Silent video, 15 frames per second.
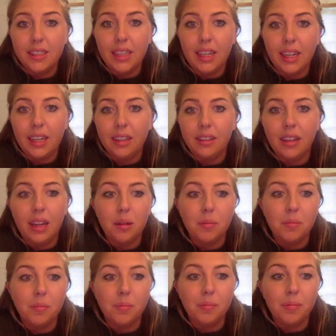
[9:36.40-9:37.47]
and
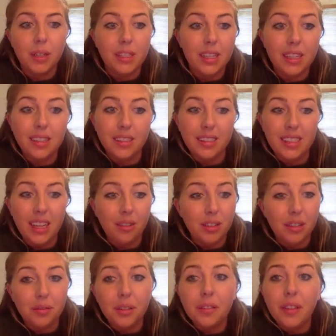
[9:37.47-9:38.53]
I'm excited to see how
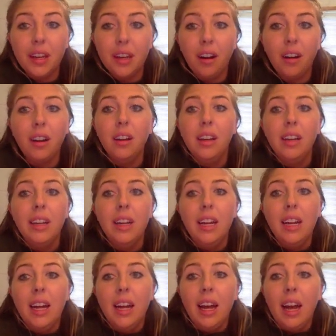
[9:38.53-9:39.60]
different they are.
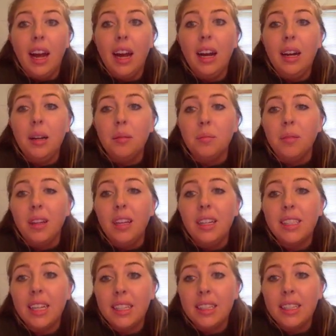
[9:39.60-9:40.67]

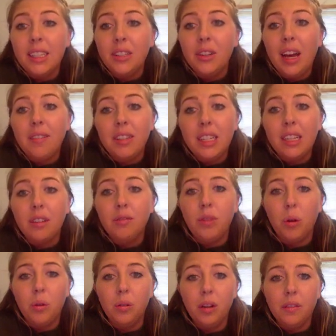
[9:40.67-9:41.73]
Secondly, you have to take a
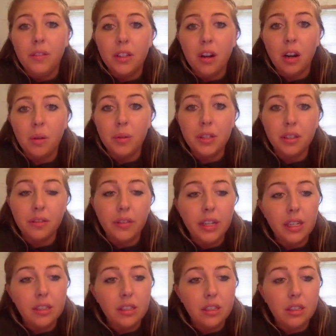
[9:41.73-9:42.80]
photo of your art when you're
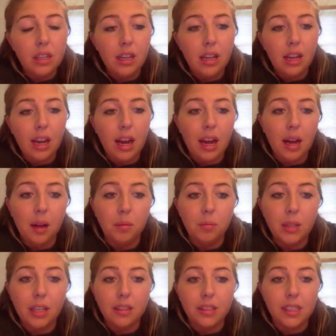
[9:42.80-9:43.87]
finished,
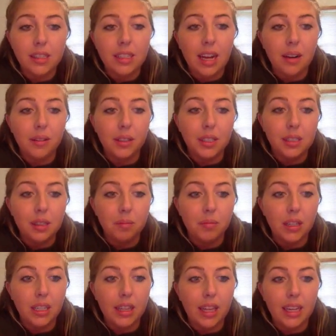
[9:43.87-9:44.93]
because it's not really
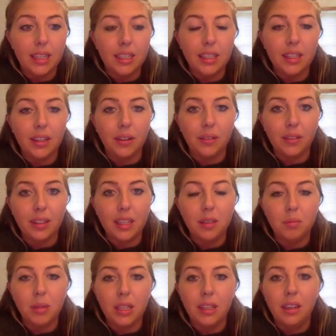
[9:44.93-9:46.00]
something that can
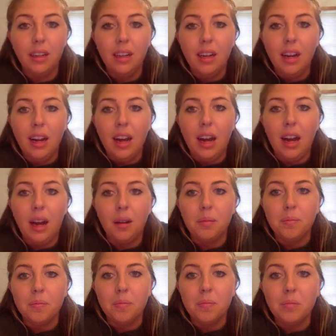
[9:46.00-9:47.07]
be
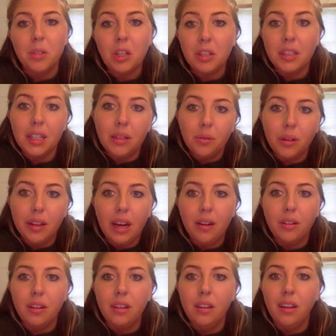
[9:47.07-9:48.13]
turned in
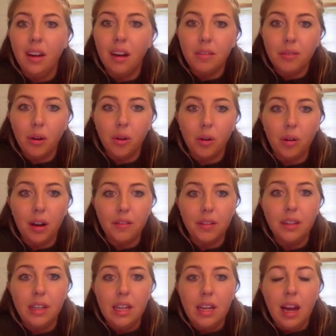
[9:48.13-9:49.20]
without a photo of
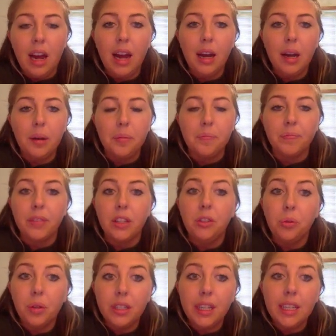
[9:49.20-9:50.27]
it.
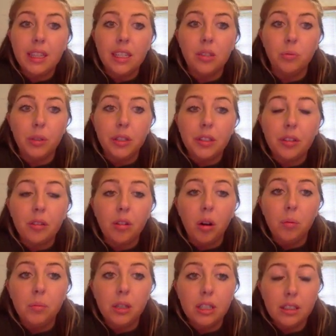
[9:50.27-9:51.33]
You can take these with your
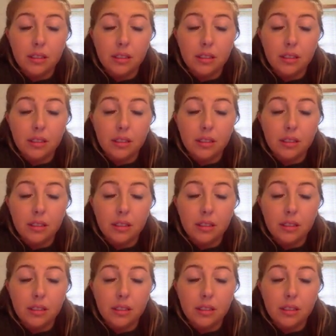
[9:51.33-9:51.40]
Chromebook